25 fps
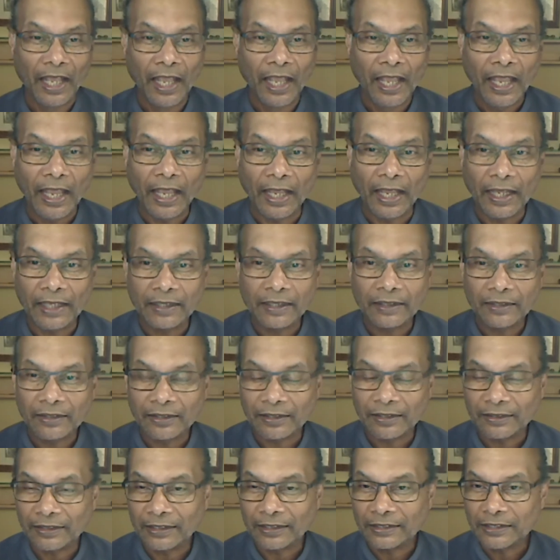And
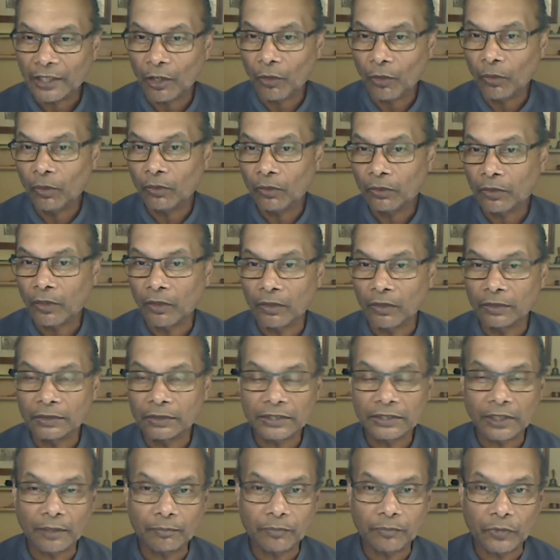this whole
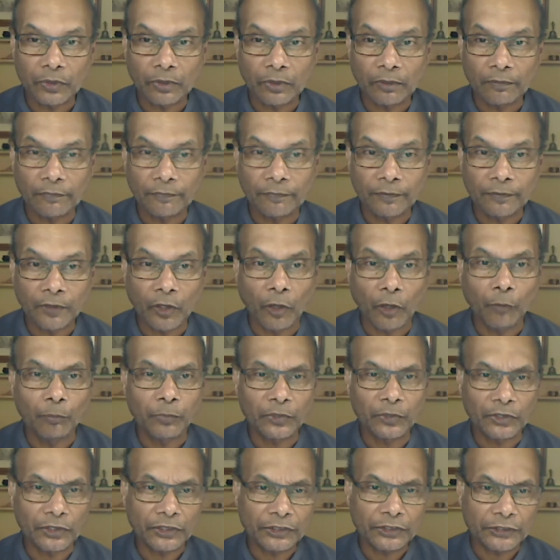concept of
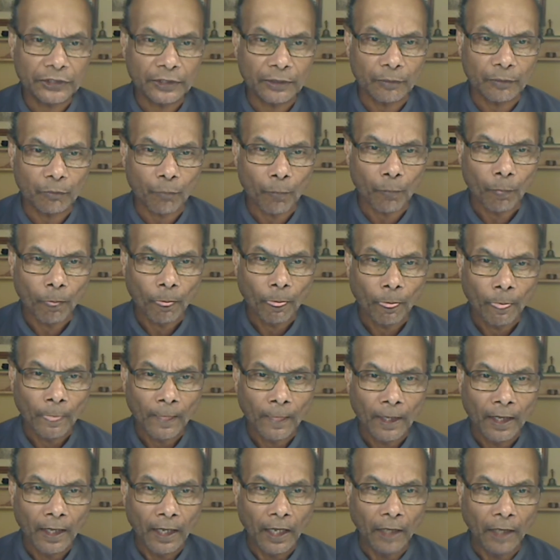competition,
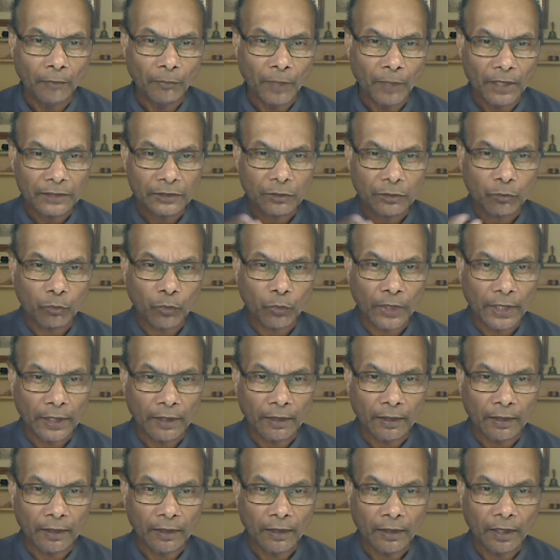I must win,
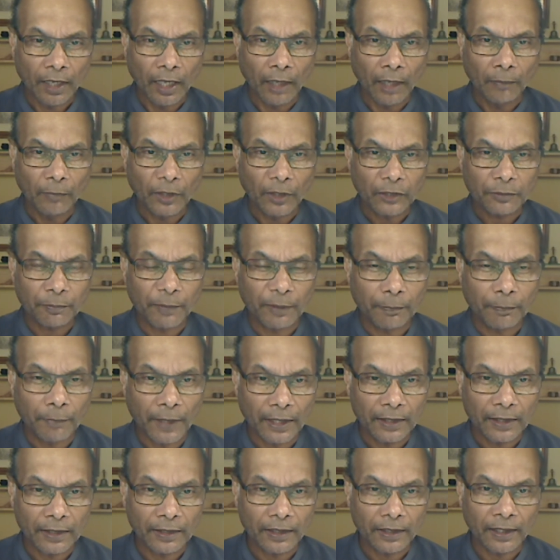I must be
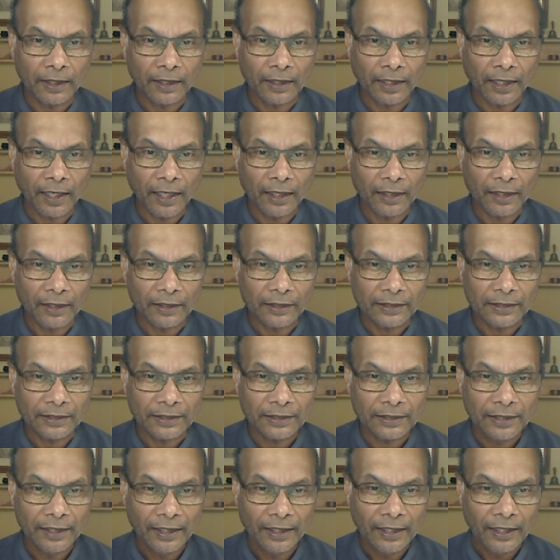better than the others,
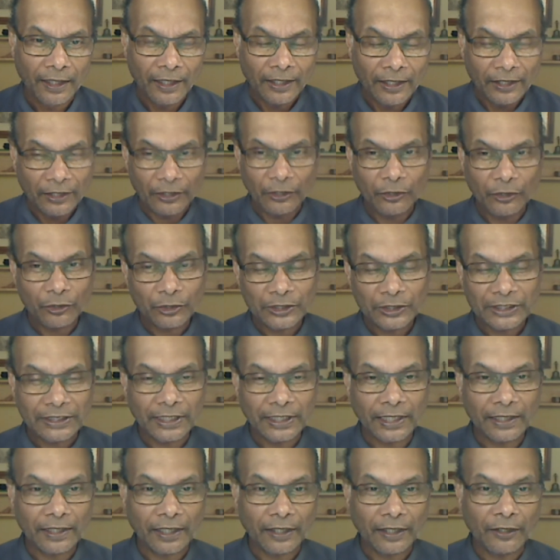you're
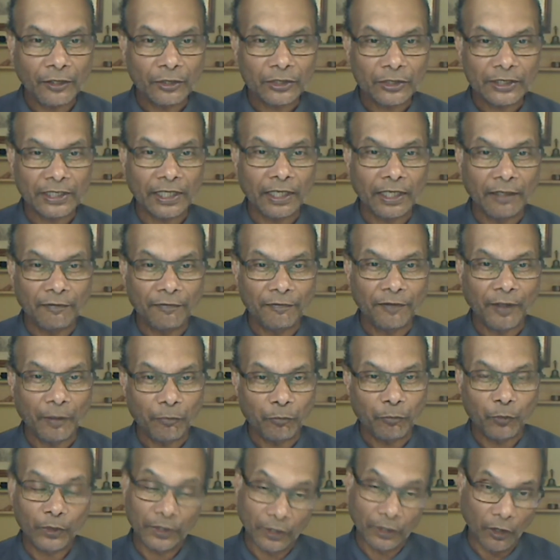setting yourself up
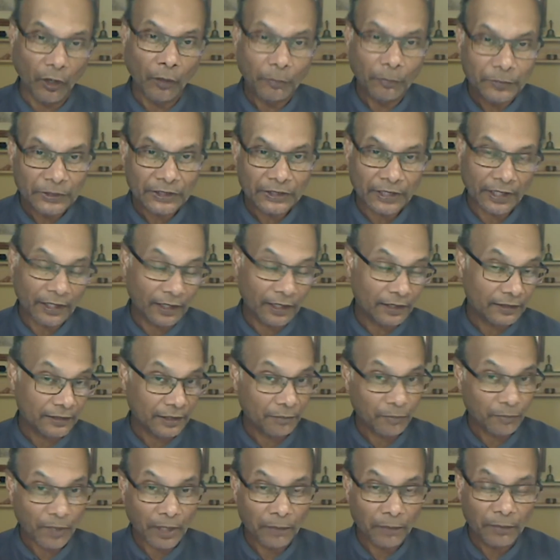with obstacles, and
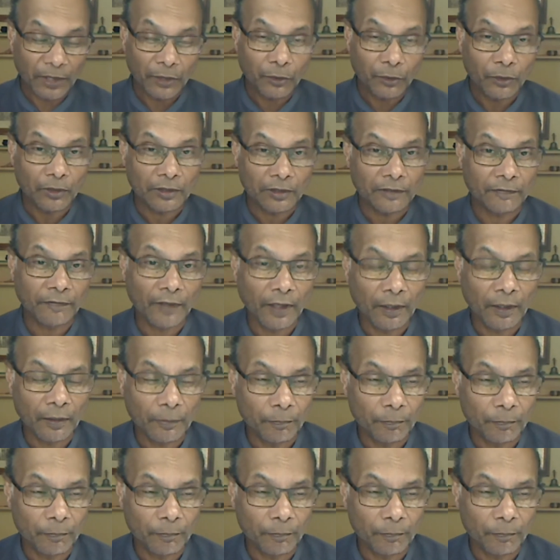maybe you'll develop